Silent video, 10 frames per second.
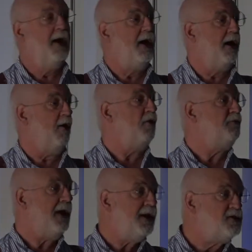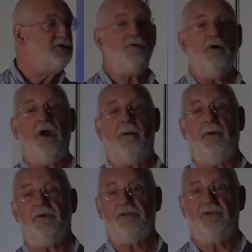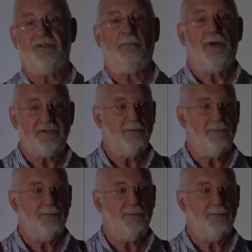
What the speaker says: or failing to do your utmost to suppress